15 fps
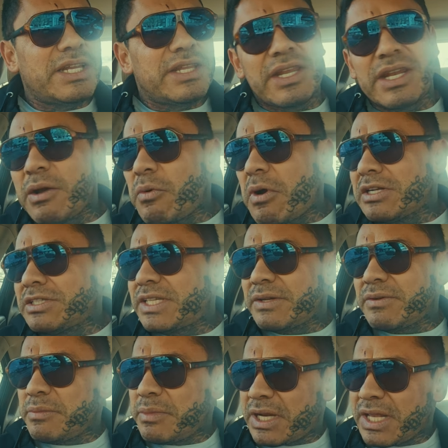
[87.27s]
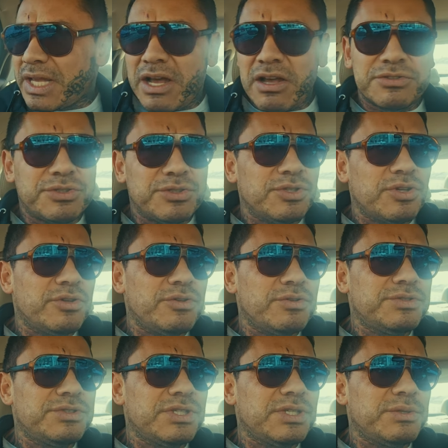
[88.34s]
And then I watched everybody else, you know,
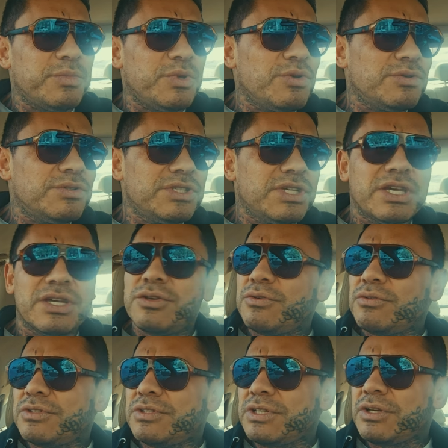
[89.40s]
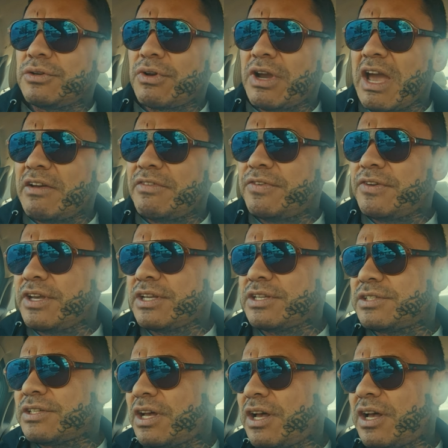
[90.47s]
using music, using
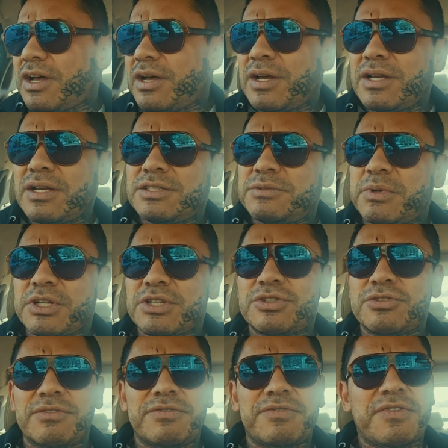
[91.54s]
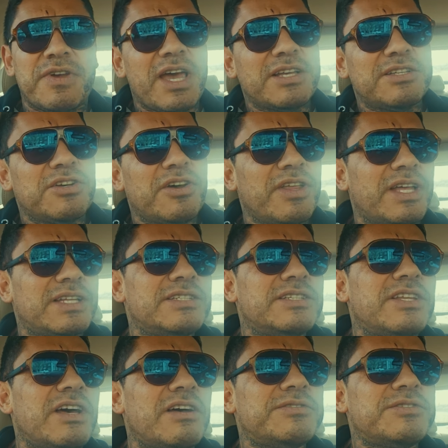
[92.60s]
graphics, special effects, all that
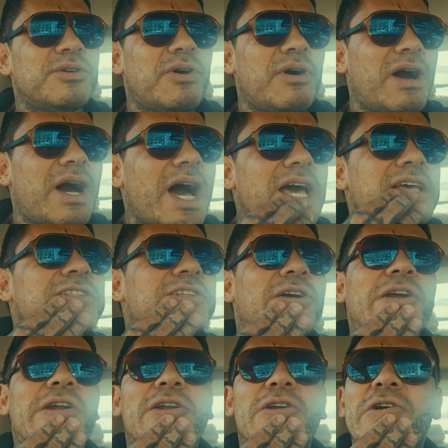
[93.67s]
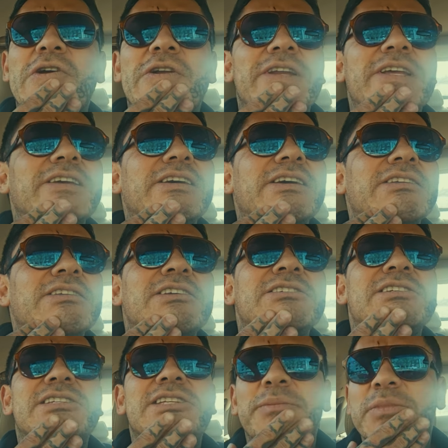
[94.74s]
stuff. So I started learning and
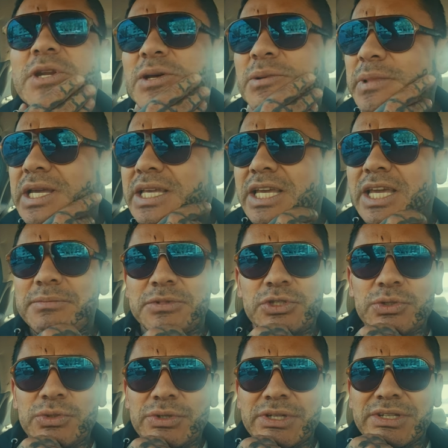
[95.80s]
stepping up my game too.